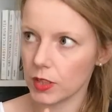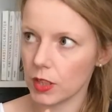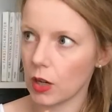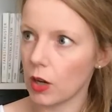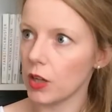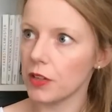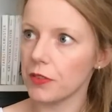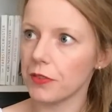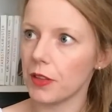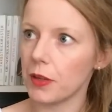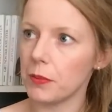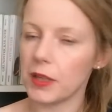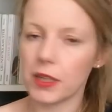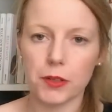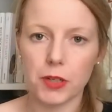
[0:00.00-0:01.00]
All of
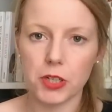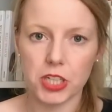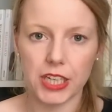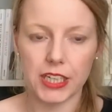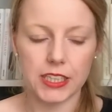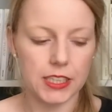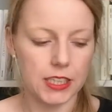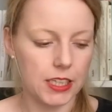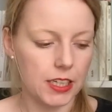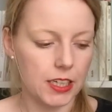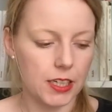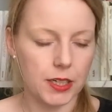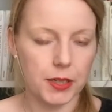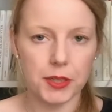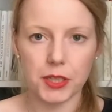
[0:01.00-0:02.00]
them are crocheted.
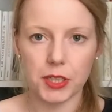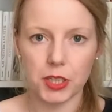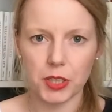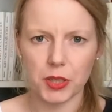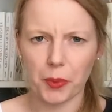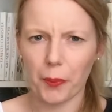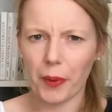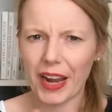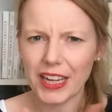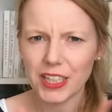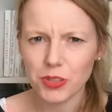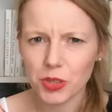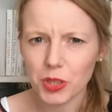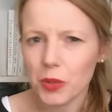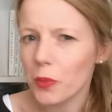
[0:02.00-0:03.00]
Why
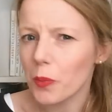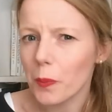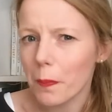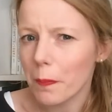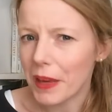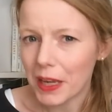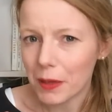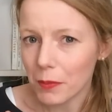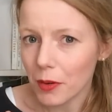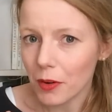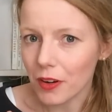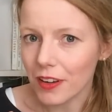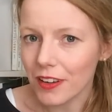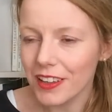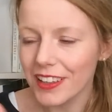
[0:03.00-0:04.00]
do you make
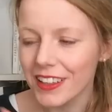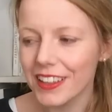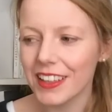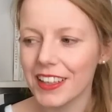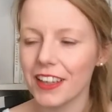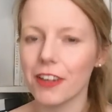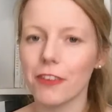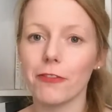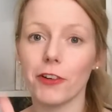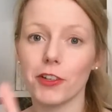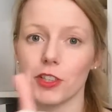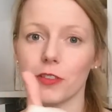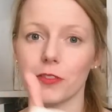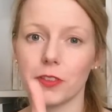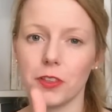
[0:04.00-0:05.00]
more?
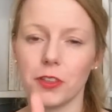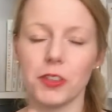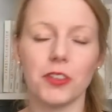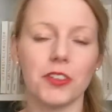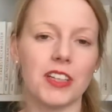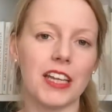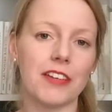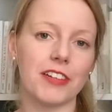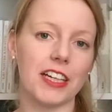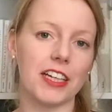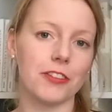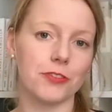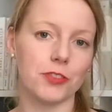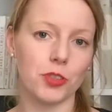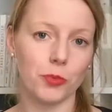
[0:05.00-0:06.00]
First of all, you never
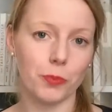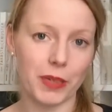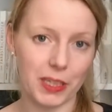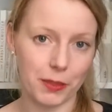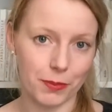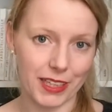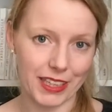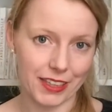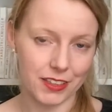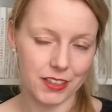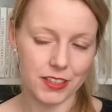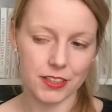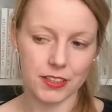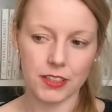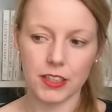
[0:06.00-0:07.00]
have too many
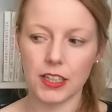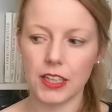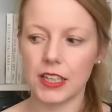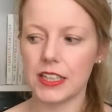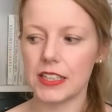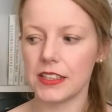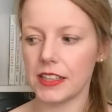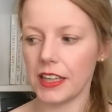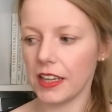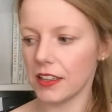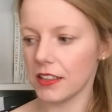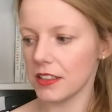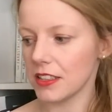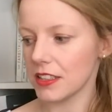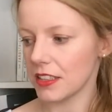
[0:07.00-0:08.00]
blankets.
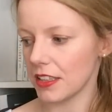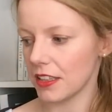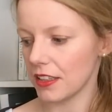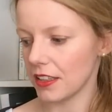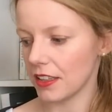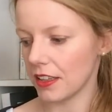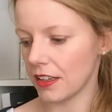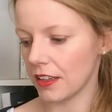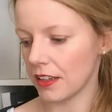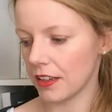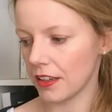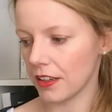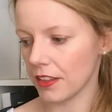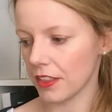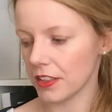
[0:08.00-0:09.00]
Second,
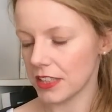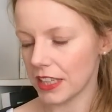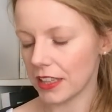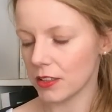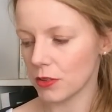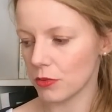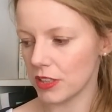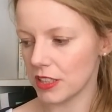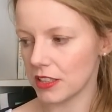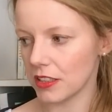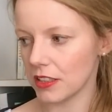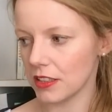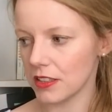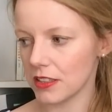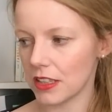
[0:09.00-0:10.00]
the second reason
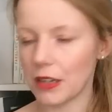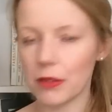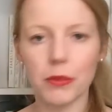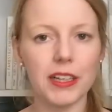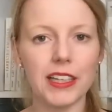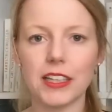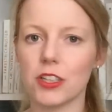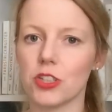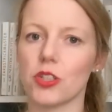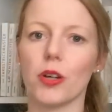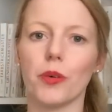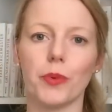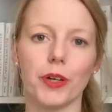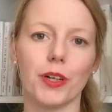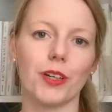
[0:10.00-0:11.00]
is I really
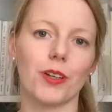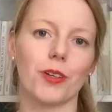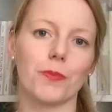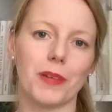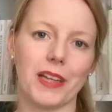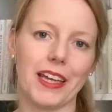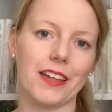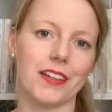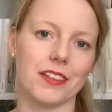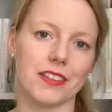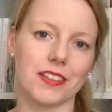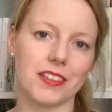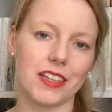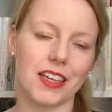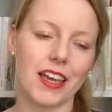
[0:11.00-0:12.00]
enjoy working on
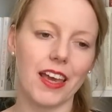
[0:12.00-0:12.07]
blankets.